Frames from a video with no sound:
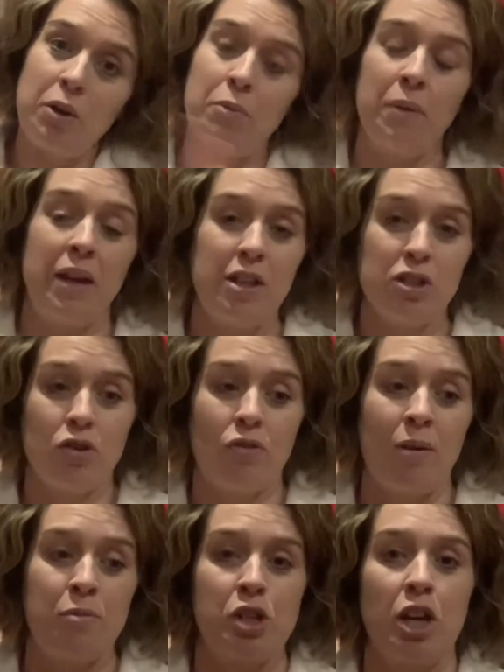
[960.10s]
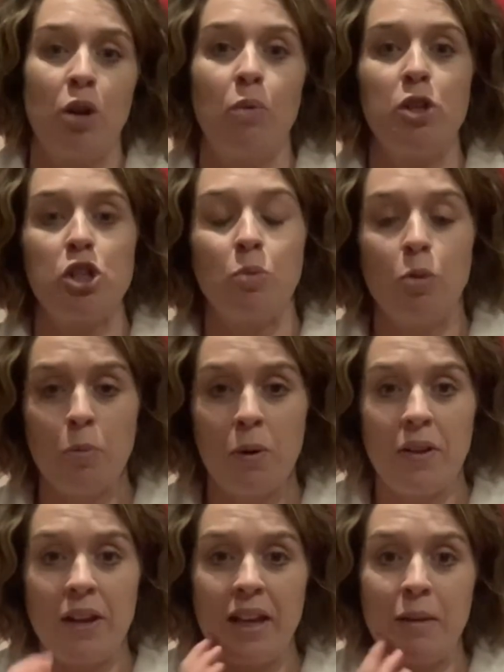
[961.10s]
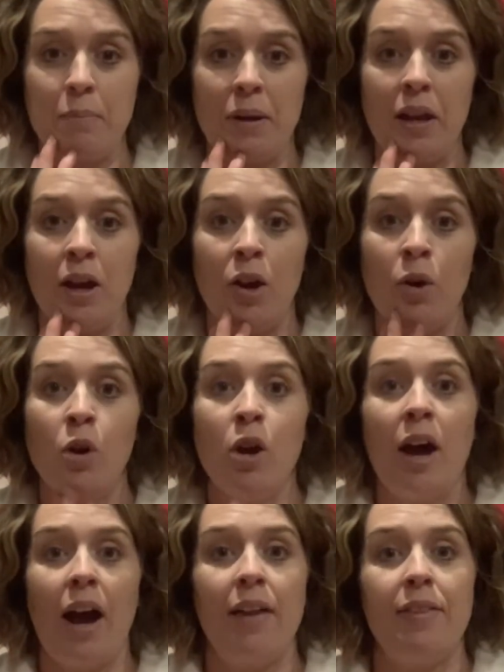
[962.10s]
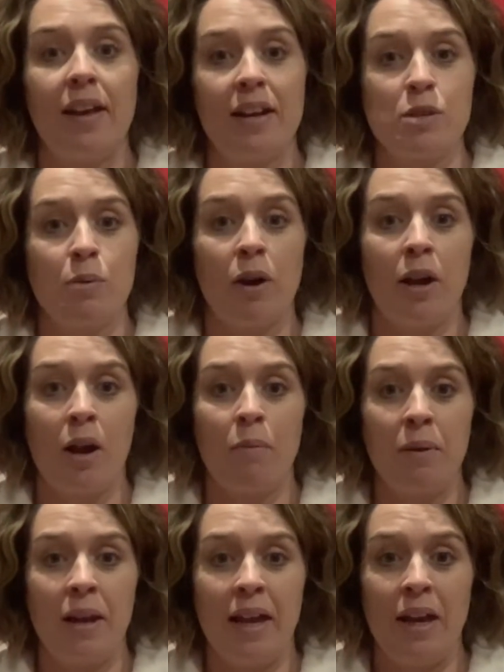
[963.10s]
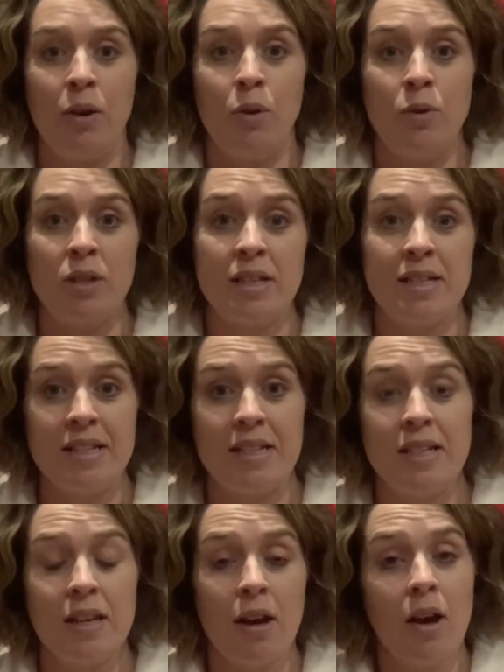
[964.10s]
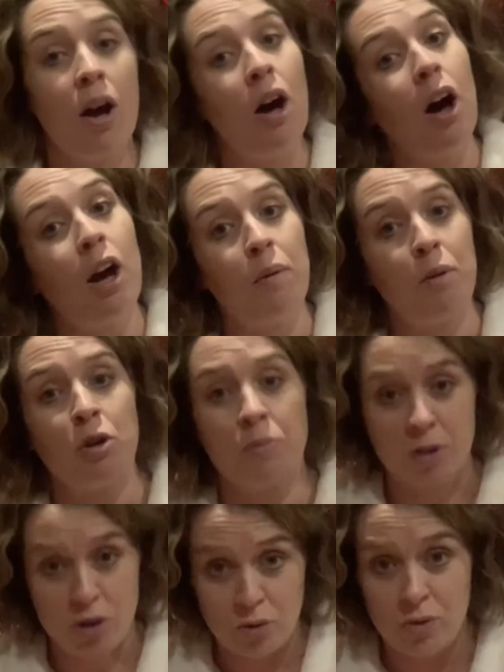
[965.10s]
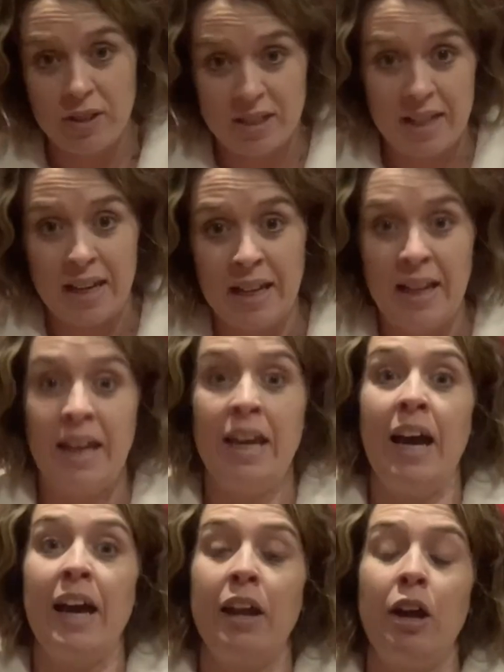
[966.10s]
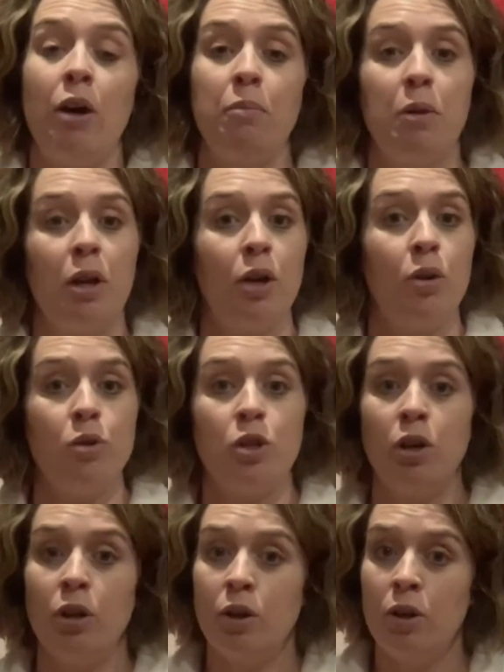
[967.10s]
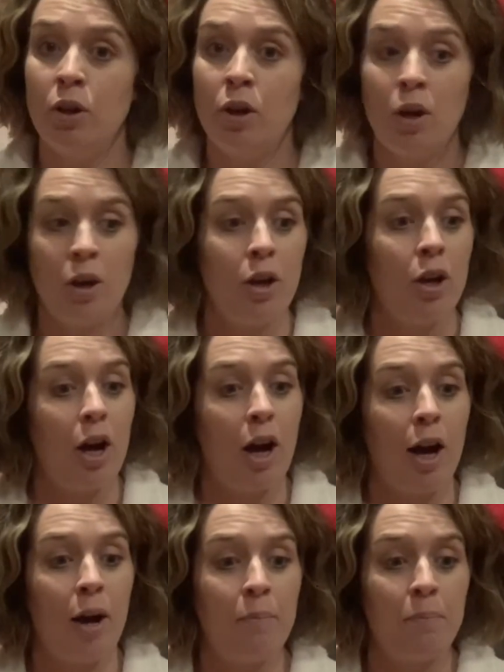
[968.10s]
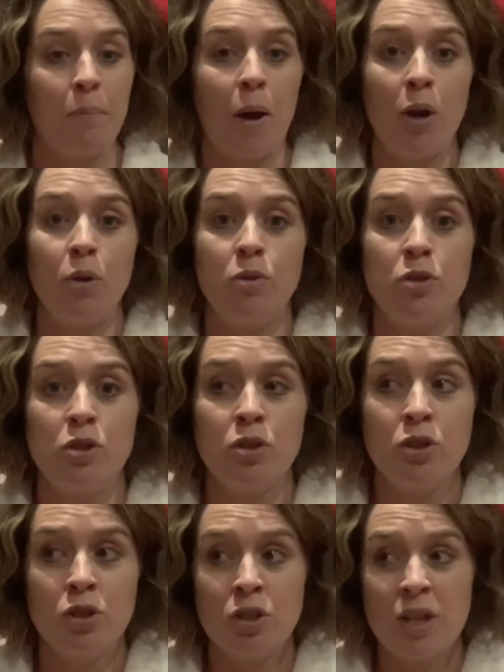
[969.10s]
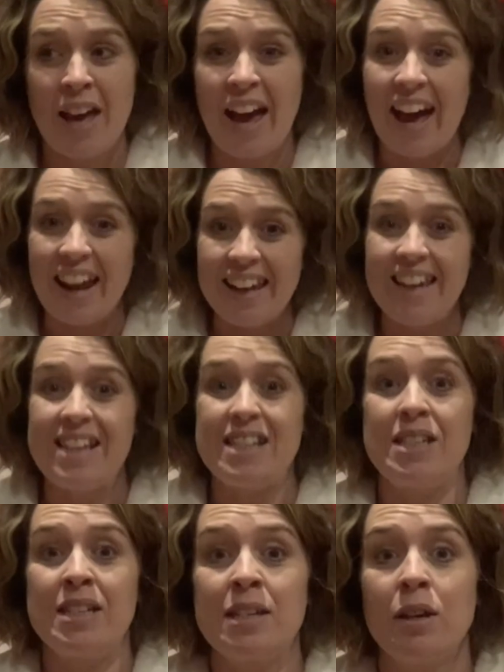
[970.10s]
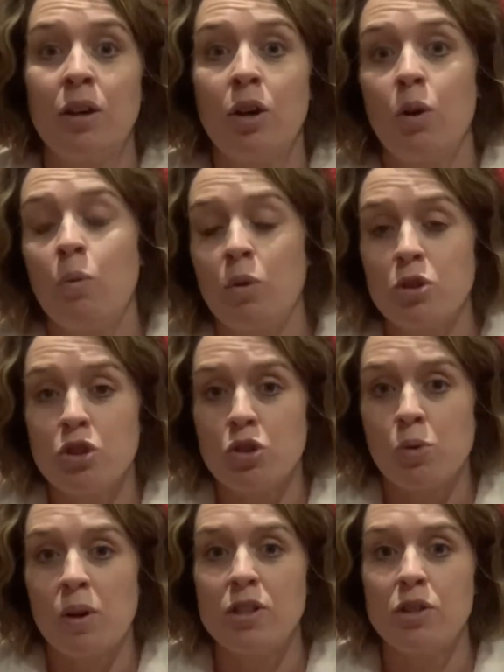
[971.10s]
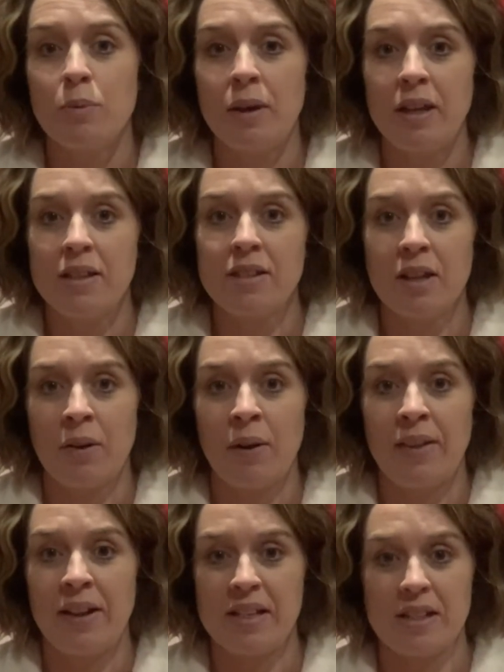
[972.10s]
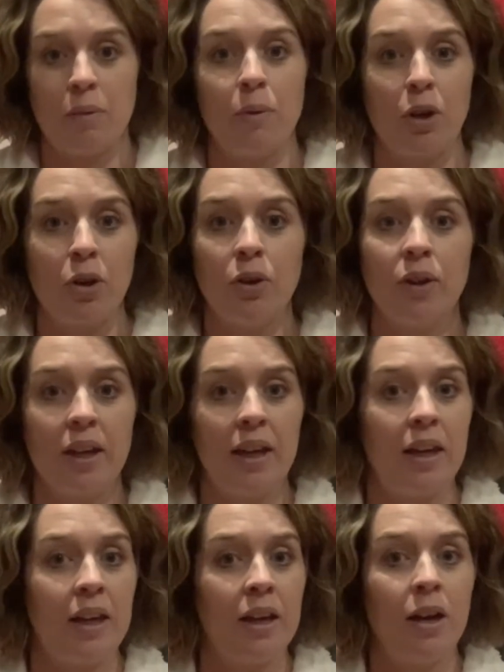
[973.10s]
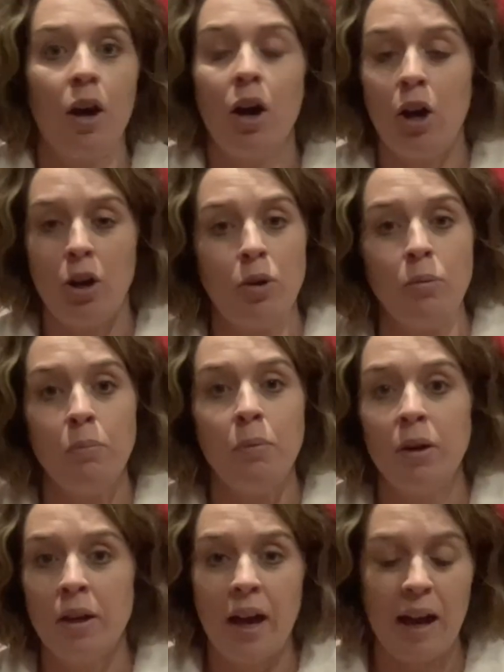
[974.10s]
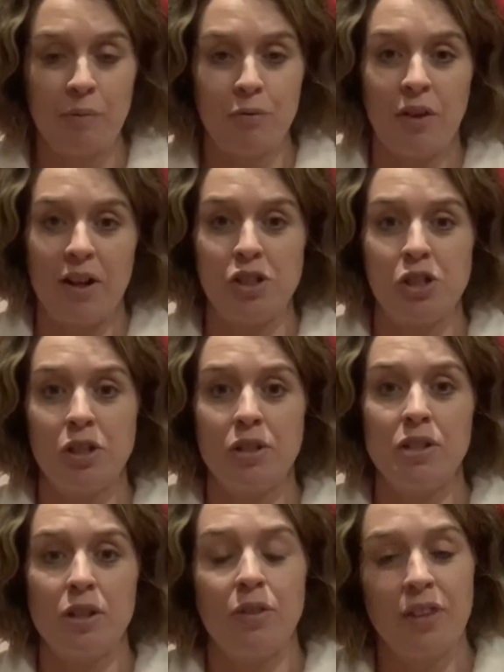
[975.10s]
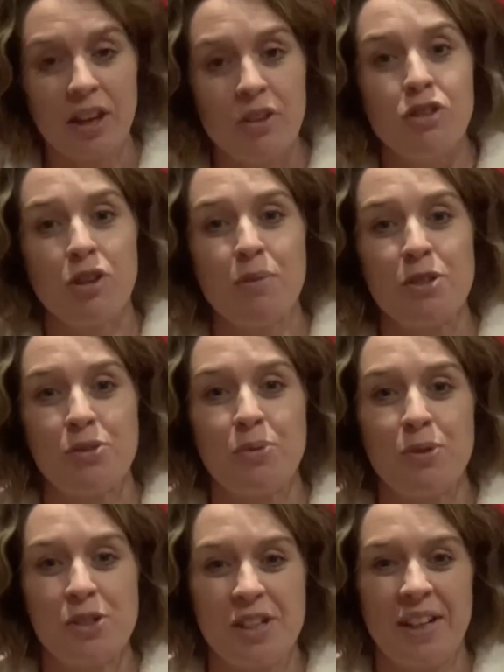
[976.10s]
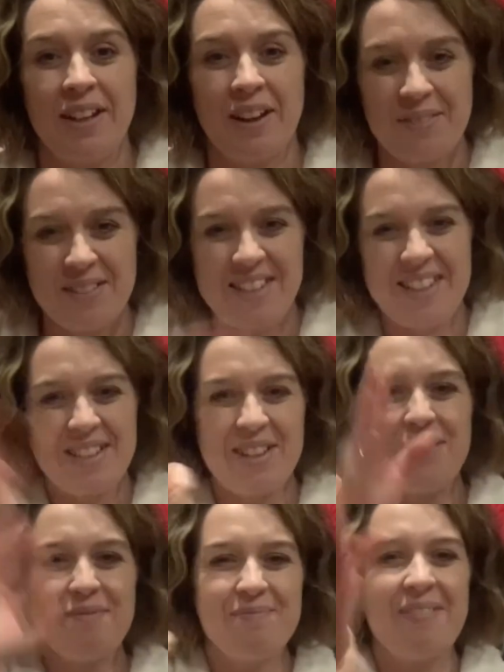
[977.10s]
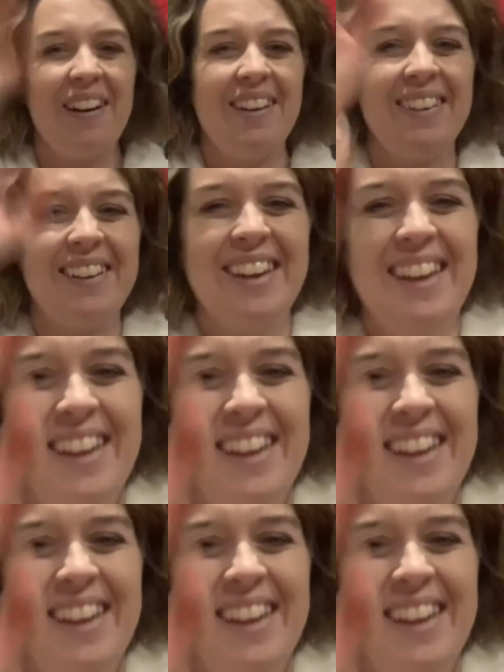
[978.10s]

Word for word: my Instagram channel, which I will put the link below, and that's where I upload. I upload all my stories daily, and I upload um, posts at least once or twice a week. So, and that's like with cooking, home, and fashion. So thank you so much for watching. Hope to see you soon. Bye.